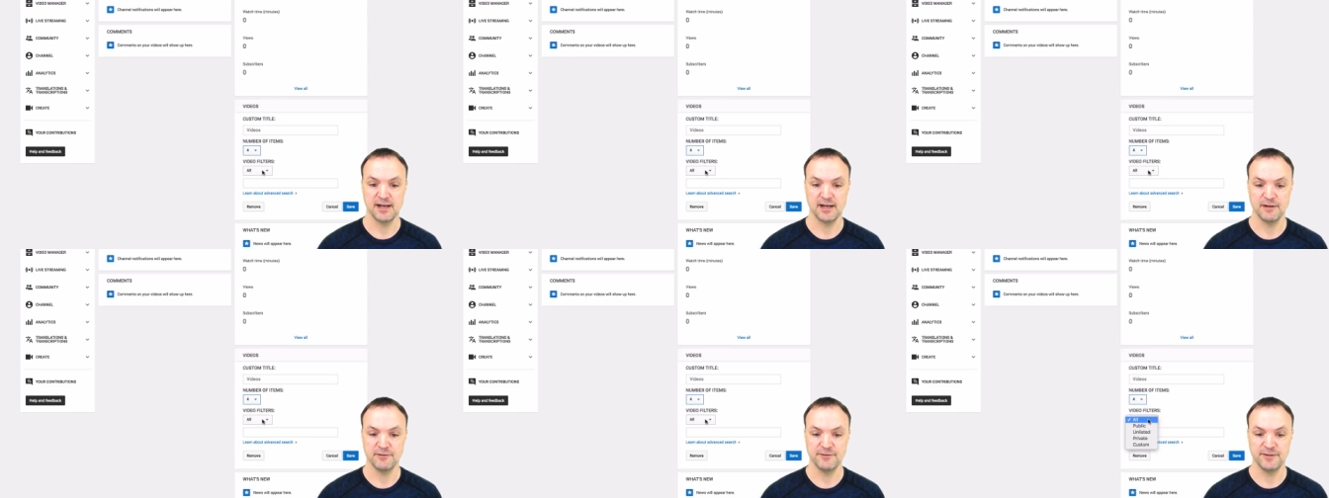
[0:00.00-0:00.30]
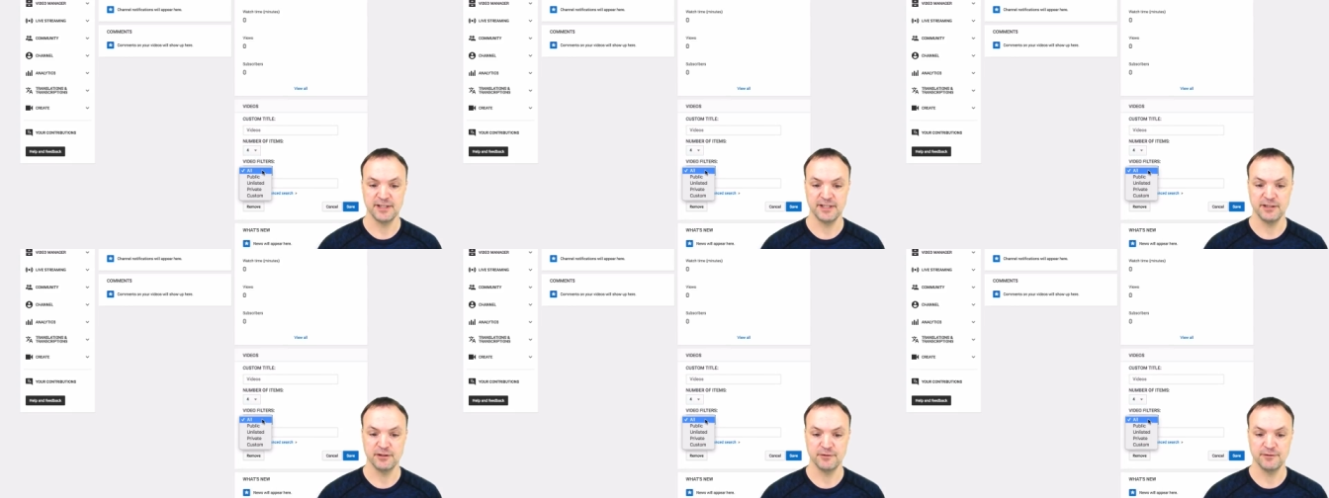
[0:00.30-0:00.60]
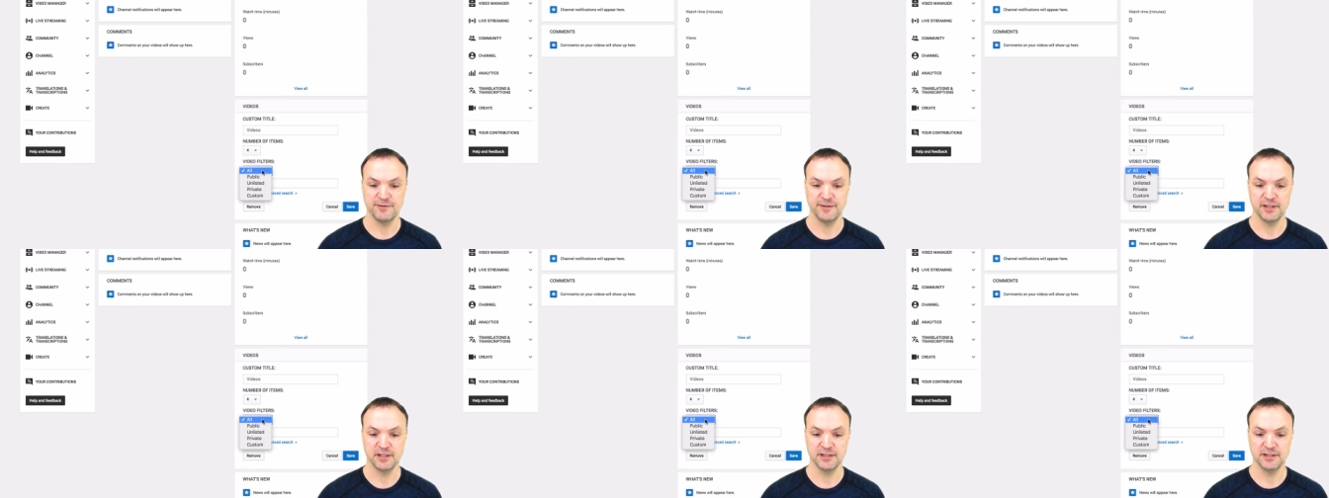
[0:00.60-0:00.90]
video
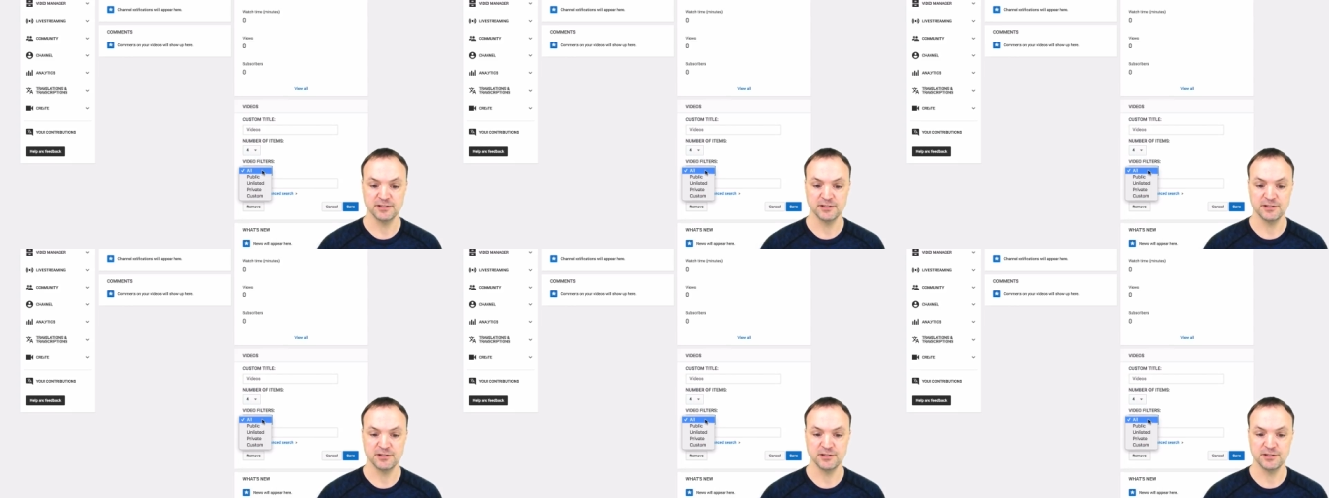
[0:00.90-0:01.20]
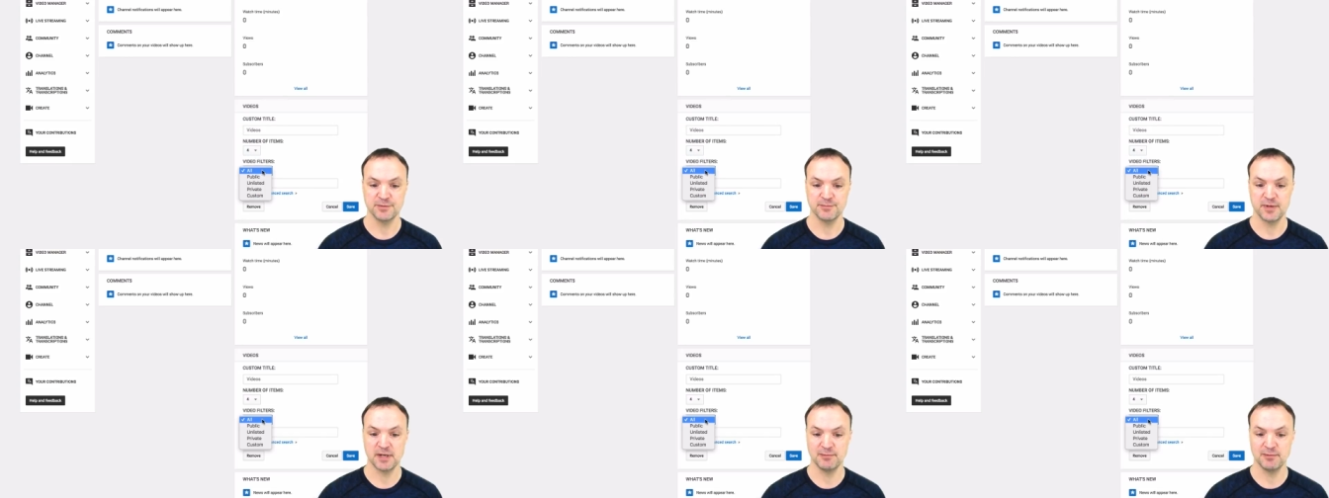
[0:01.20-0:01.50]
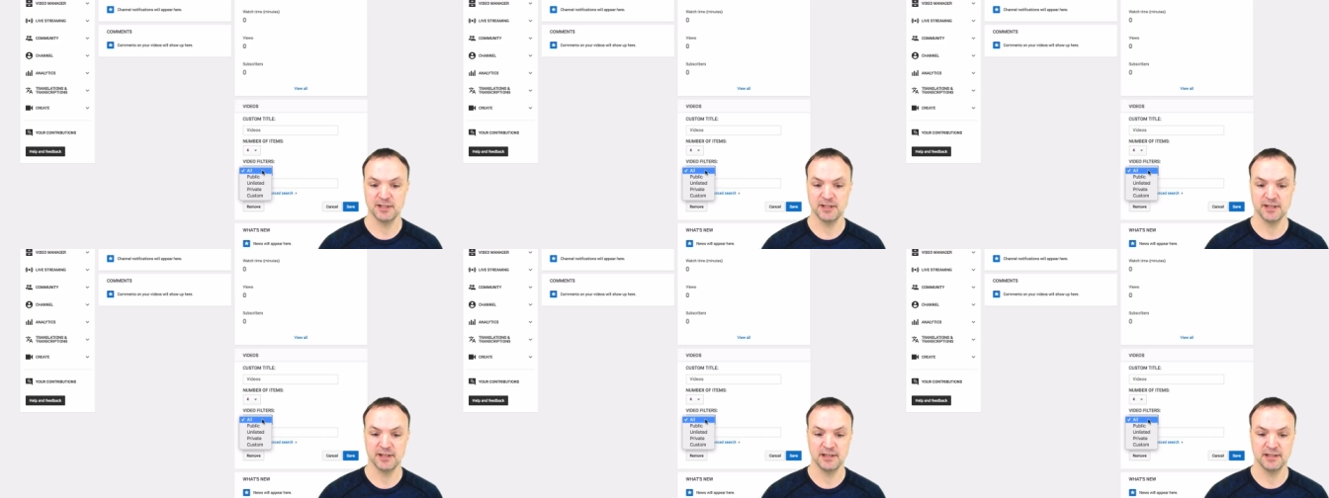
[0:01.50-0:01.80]
filters,
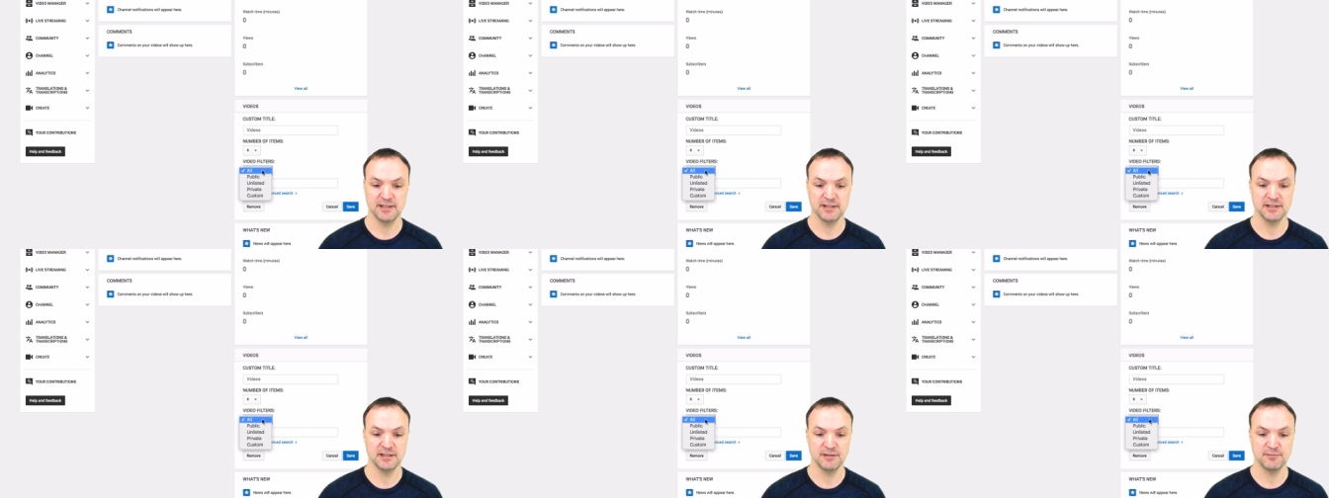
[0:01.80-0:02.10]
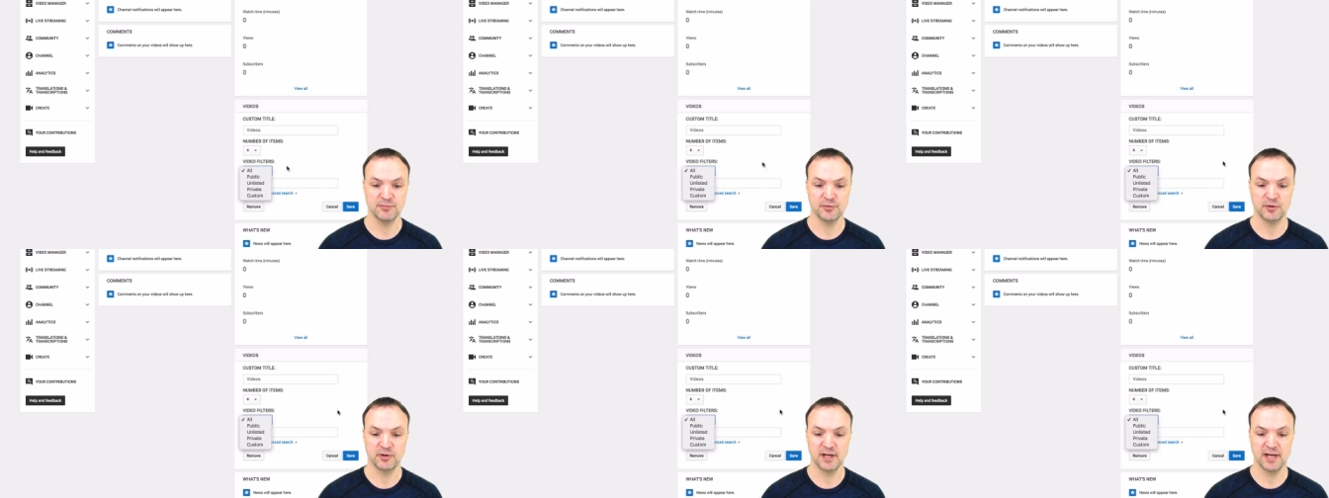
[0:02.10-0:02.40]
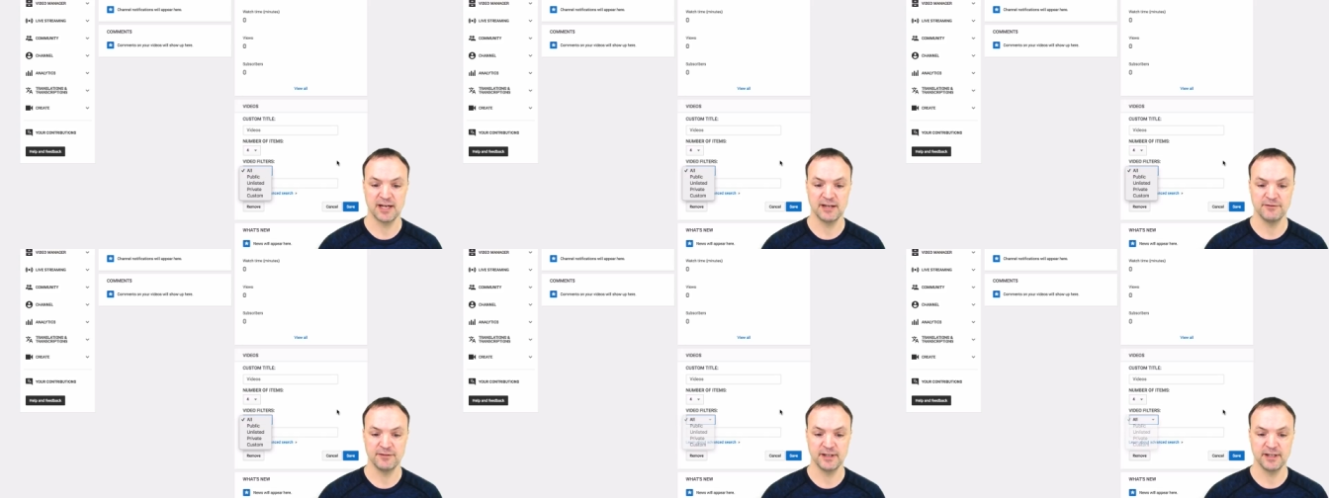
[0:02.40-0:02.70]
public, unlisted,
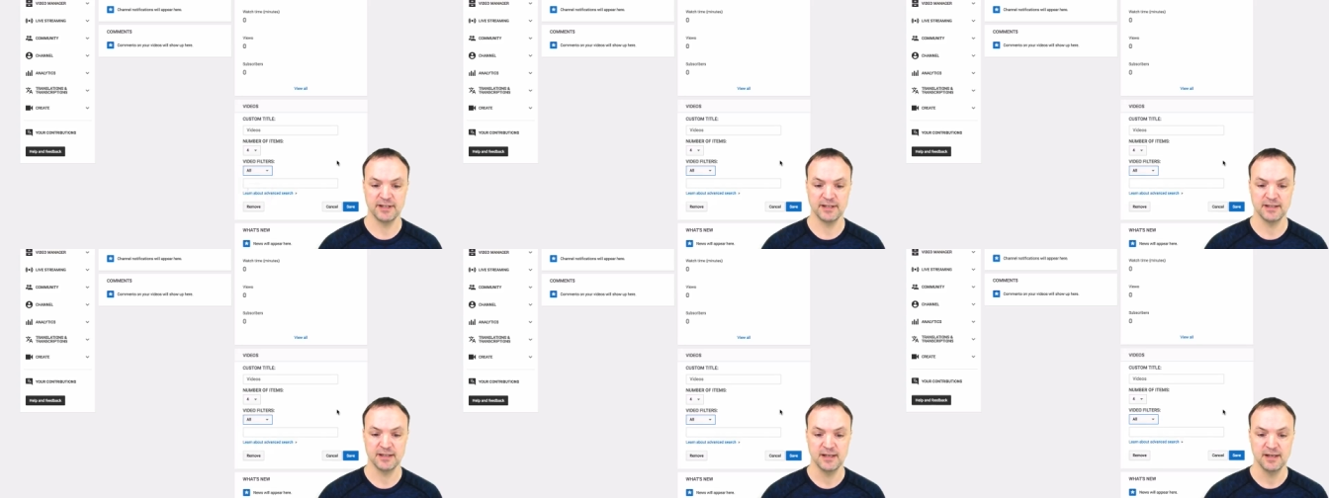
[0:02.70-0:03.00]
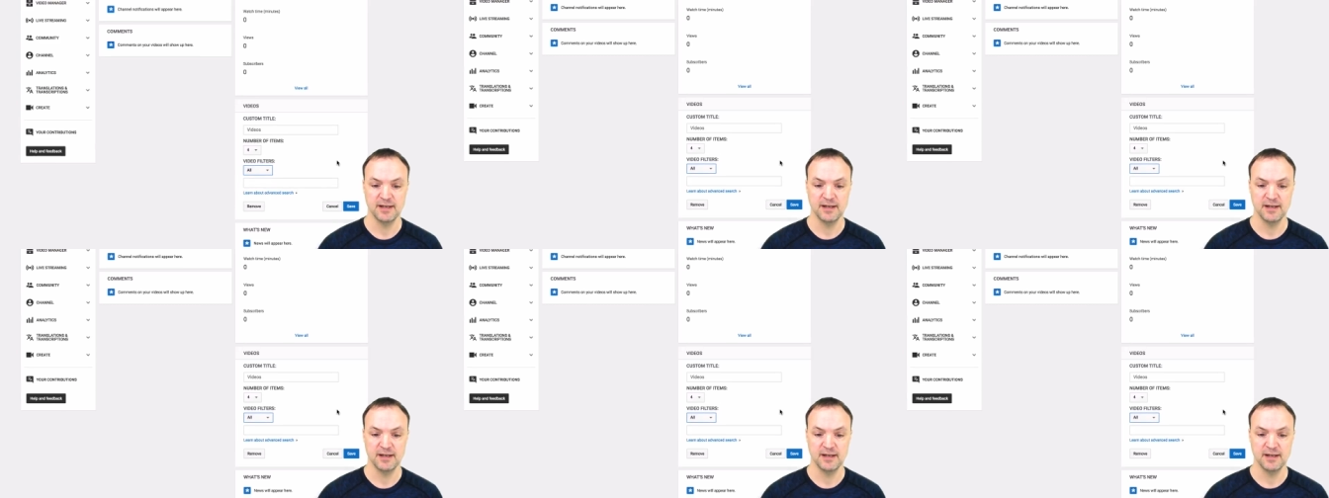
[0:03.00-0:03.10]
private,